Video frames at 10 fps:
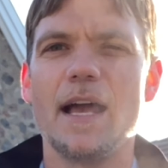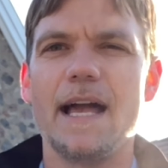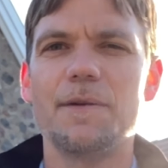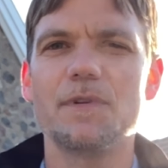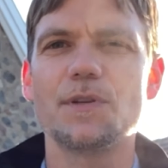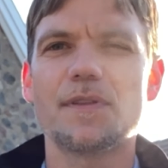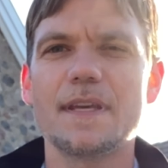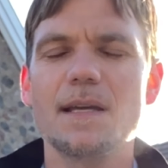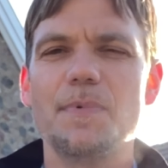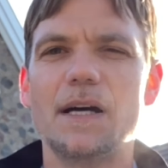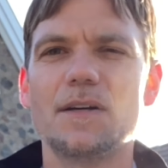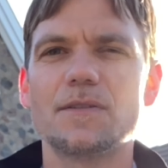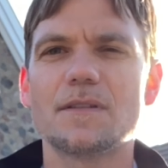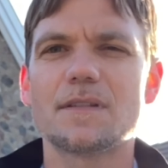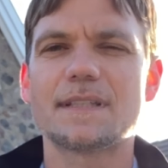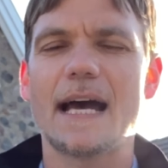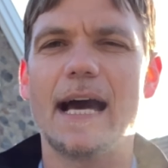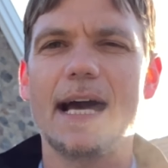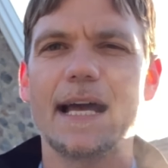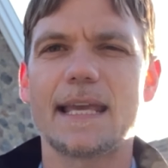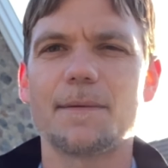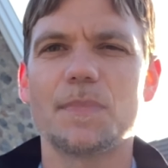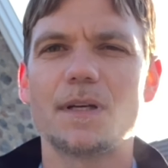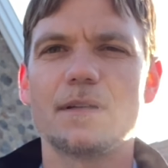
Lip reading: And when you think about time